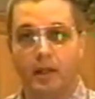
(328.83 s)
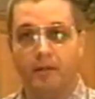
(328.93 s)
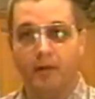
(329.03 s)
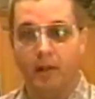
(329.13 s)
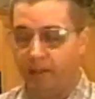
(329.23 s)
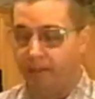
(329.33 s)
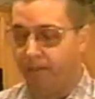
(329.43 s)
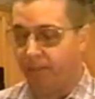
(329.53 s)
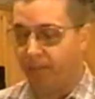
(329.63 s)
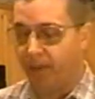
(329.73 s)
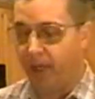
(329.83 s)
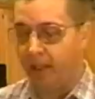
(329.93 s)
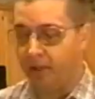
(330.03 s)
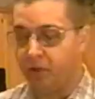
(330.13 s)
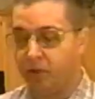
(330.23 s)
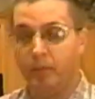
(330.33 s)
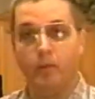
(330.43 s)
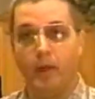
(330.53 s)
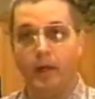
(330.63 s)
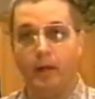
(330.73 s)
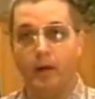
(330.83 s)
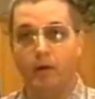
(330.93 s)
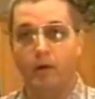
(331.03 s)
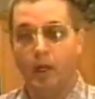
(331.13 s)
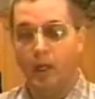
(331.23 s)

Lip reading: let it fill up, and you should be ready to go.